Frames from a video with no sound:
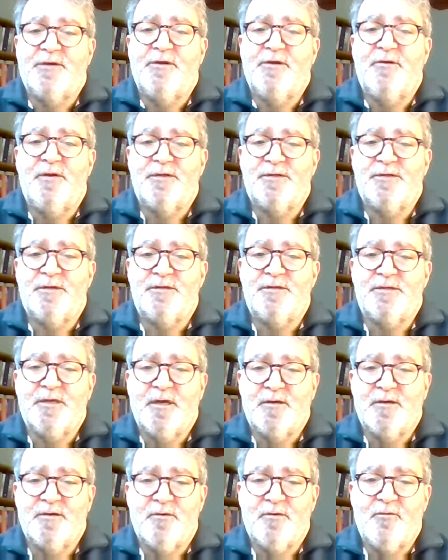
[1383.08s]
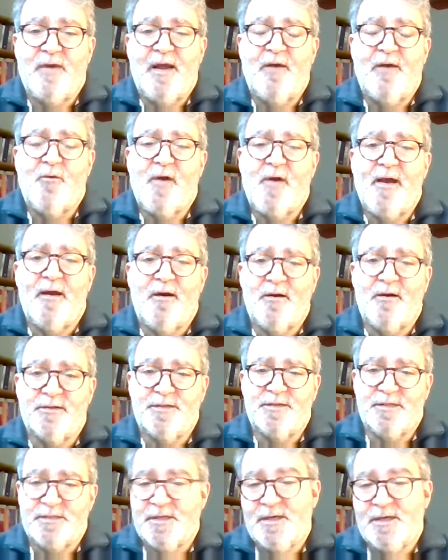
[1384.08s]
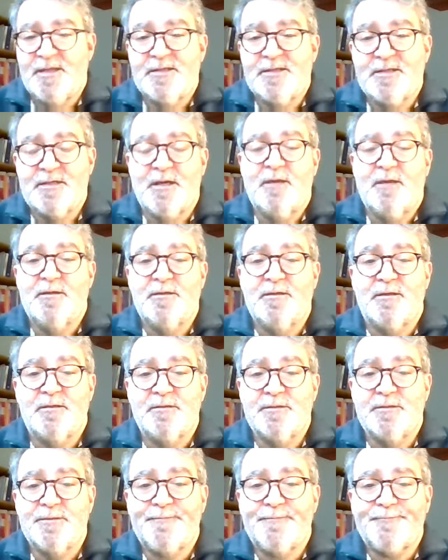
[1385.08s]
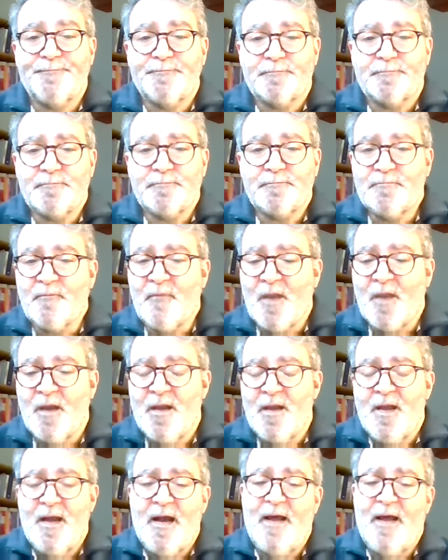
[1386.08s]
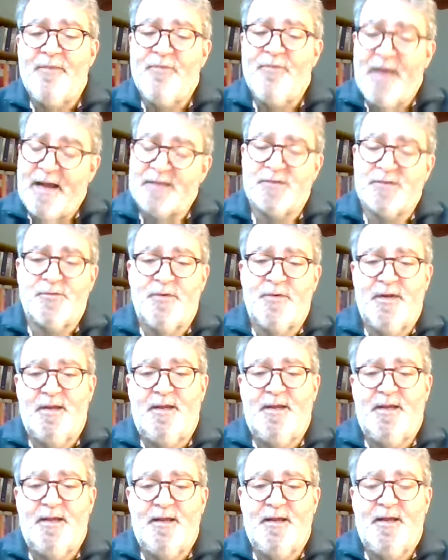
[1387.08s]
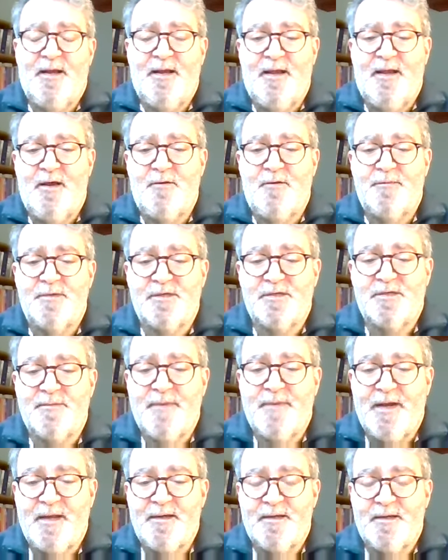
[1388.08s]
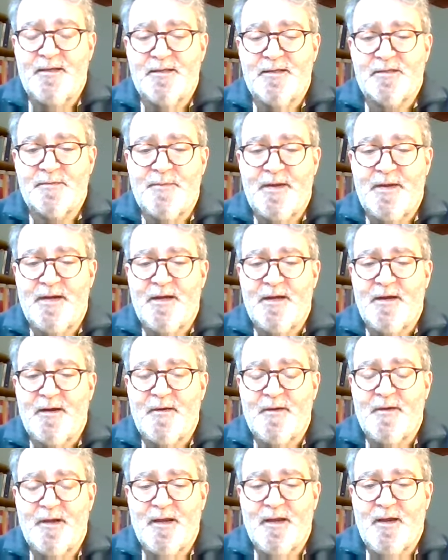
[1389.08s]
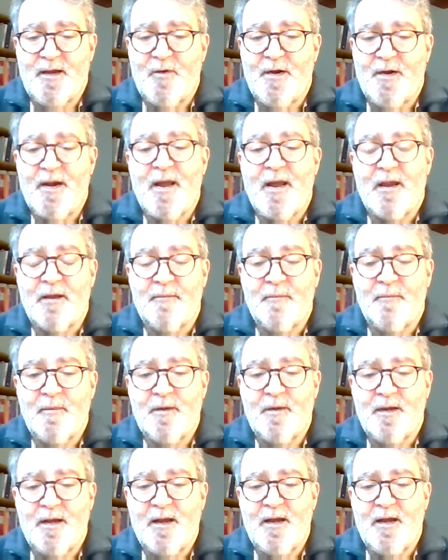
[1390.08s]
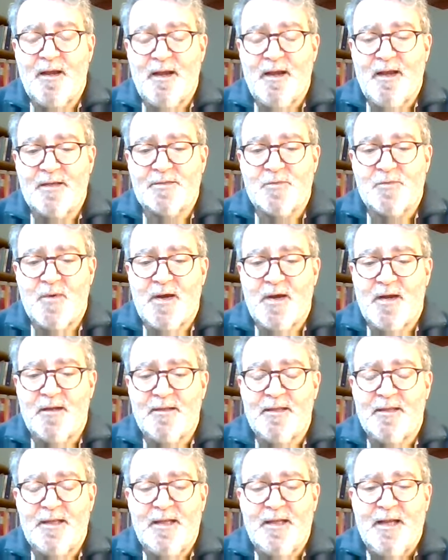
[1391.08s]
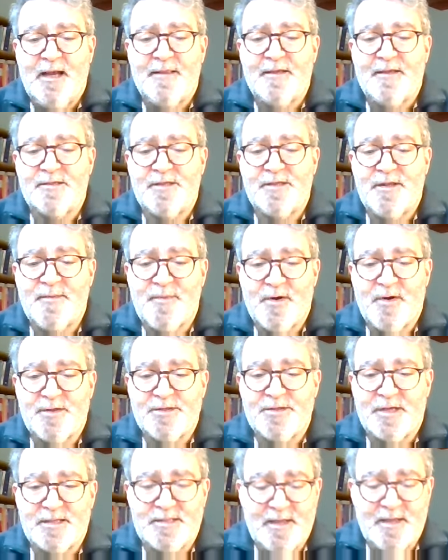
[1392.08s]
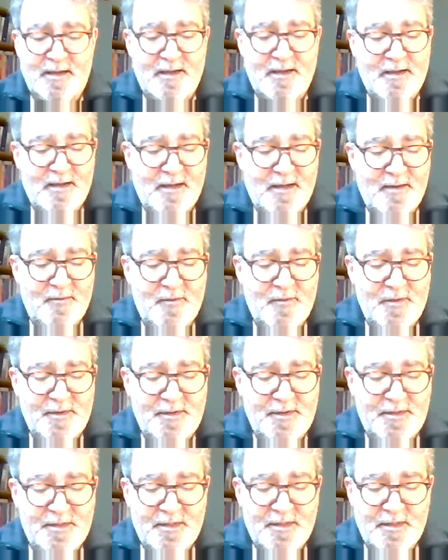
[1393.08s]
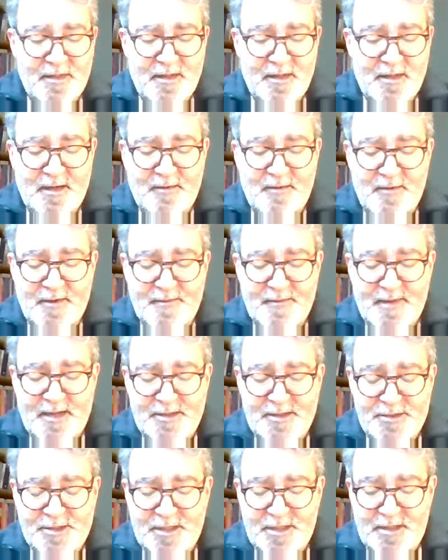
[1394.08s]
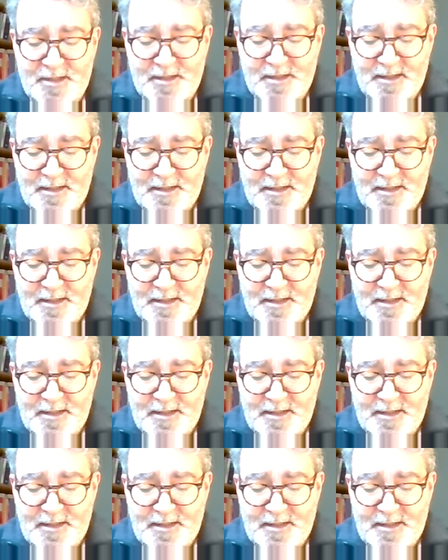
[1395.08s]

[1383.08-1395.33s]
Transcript: units you see under railway arches and in stations. And that's really helped to spread our name as well. And there's other projects I would mention.